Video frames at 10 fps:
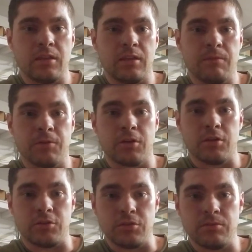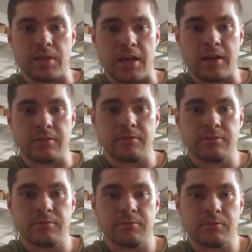if you're going to do that,
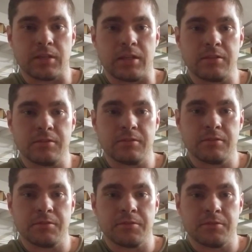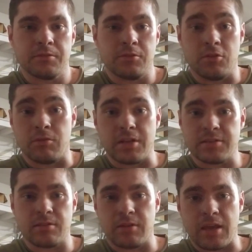okay, you don't
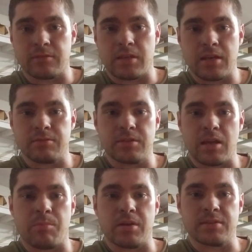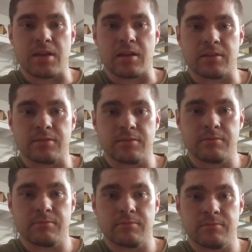necessarily have to have Snap-on sockets.
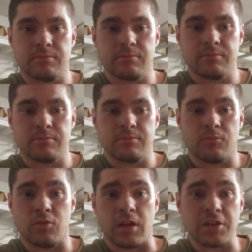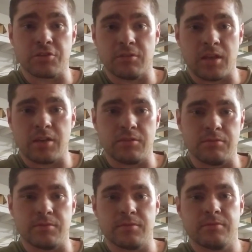What did I show you I
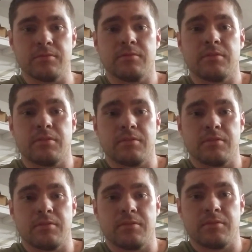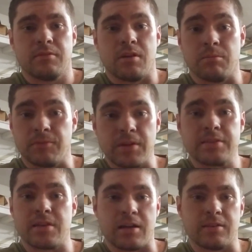use? Harbor Freight
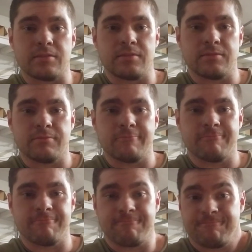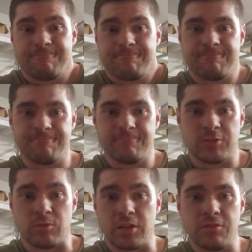sockets. That's
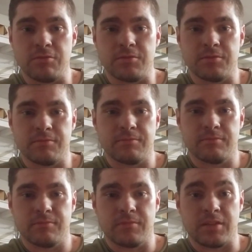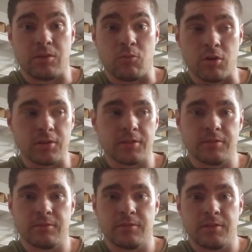what I use. And they work,
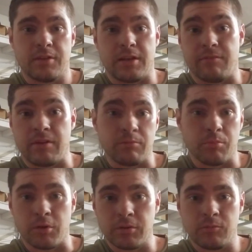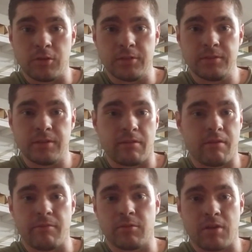and I've never broken one, and I've
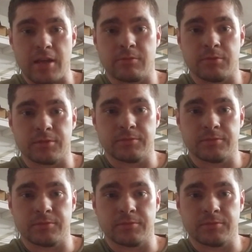never cracked one.